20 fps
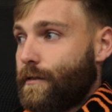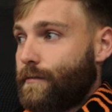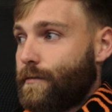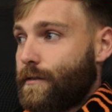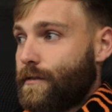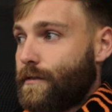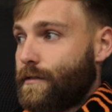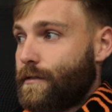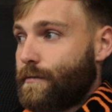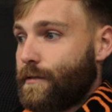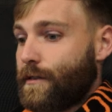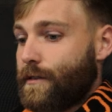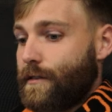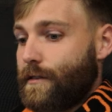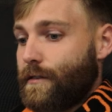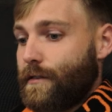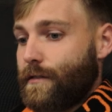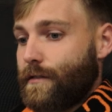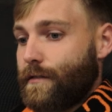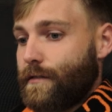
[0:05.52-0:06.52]
happy. It's been
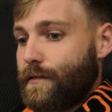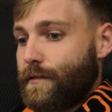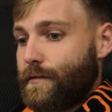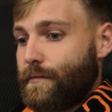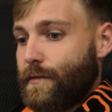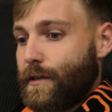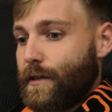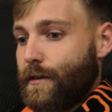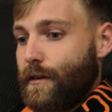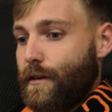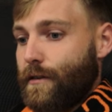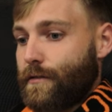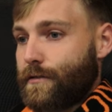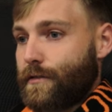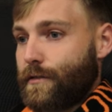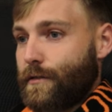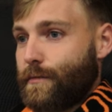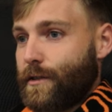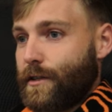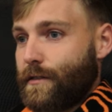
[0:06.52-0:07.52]
a long
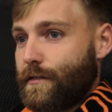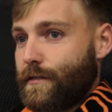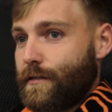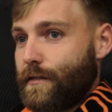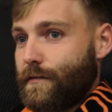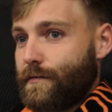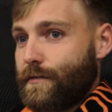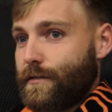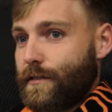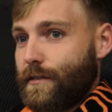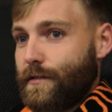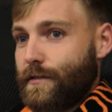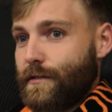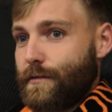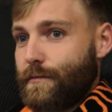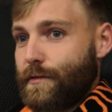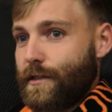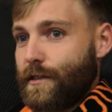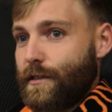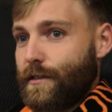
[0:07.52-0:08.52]
summer, obviously
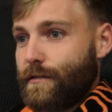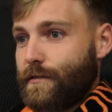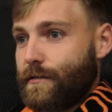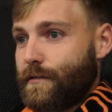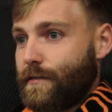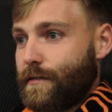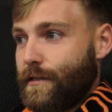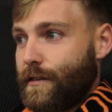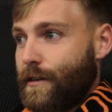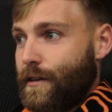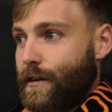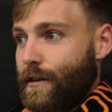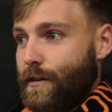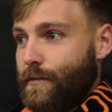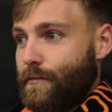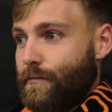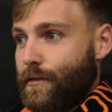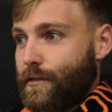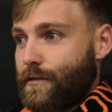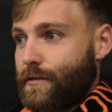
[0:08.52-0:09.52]
debating
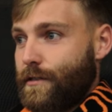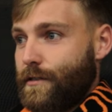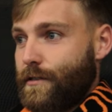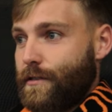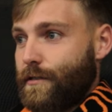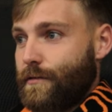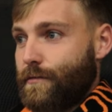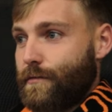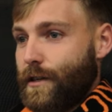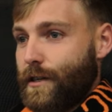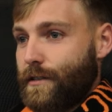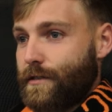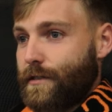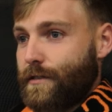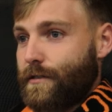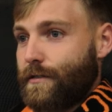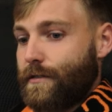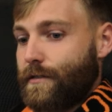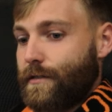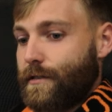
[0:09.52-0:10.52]
what to do, where to
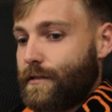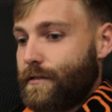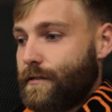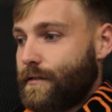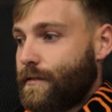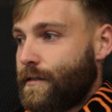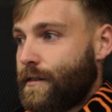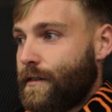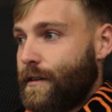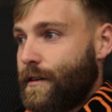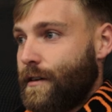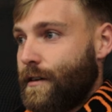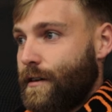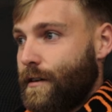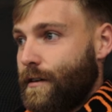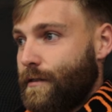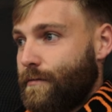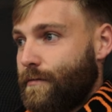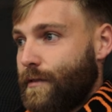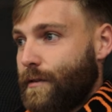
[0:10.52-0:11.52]
go, and
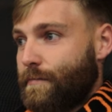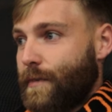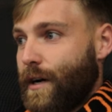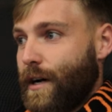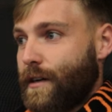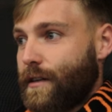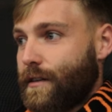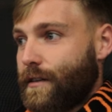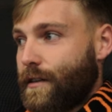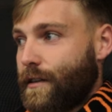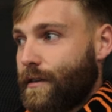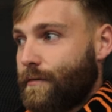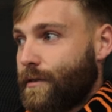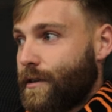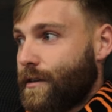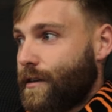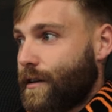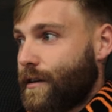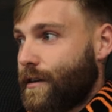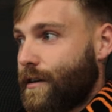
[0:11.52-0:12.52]
when Barnet came
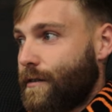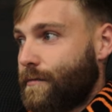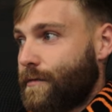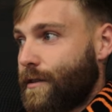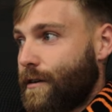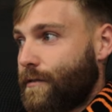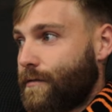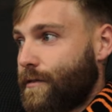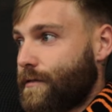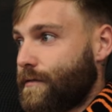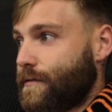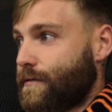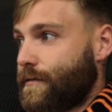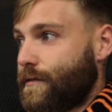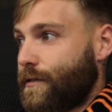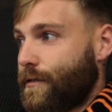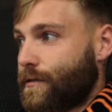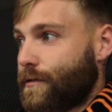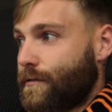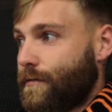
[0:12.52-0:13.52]
in, I came down and
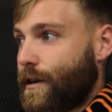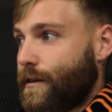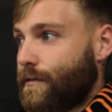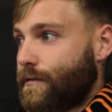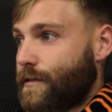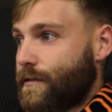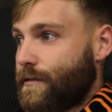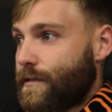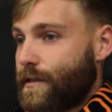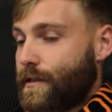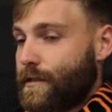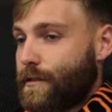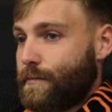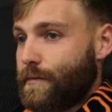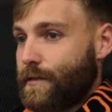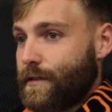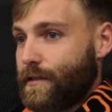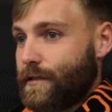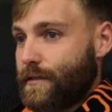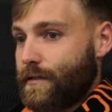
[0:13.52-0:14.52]
looked around and seen the
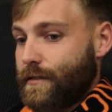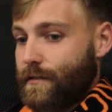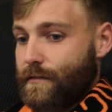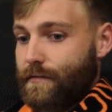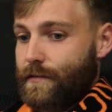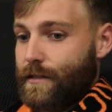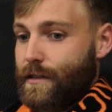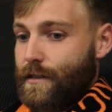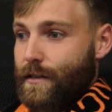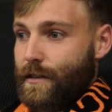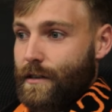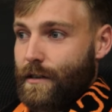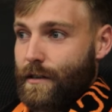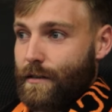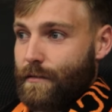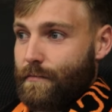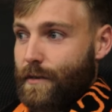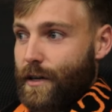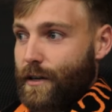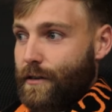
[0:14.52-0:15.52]
place and
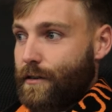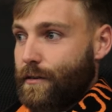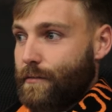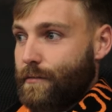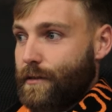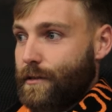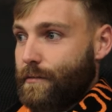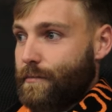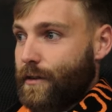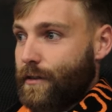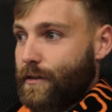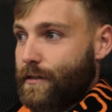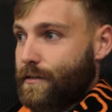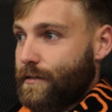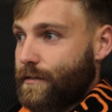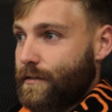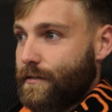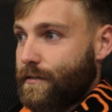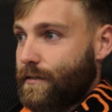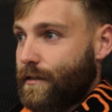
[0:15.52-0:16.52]
met a couple of the
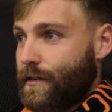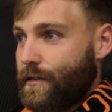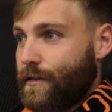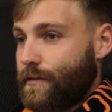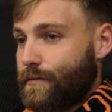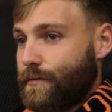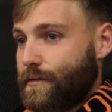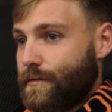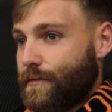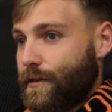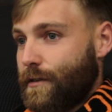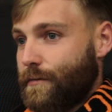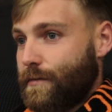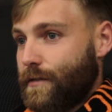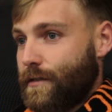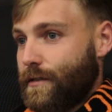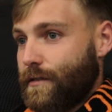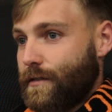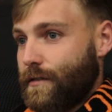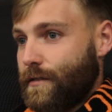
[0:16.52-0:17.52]
boys. I knew it was the right
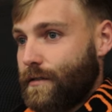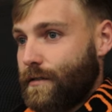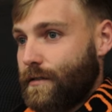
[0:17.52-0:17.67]
place.